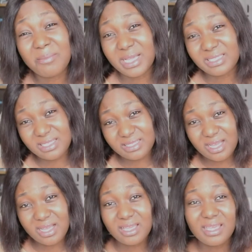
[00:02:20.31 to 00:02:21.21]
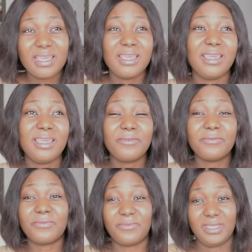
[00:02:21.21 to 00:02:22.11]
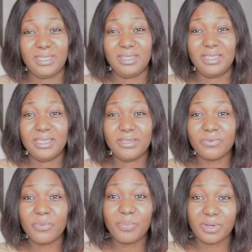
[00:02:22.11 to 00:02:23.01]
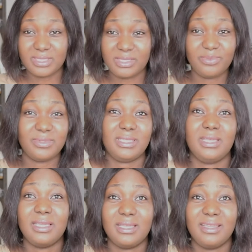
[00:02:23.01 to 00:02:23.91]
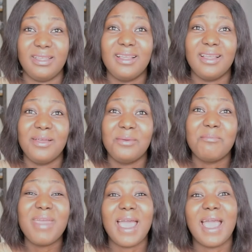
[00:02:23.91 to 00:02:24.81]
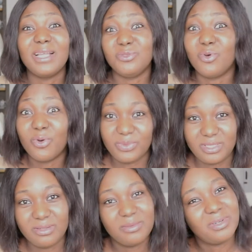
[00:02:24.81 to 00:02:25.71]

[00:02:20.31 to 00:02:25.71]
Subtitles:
My sister, if even possible, say, may I adopt?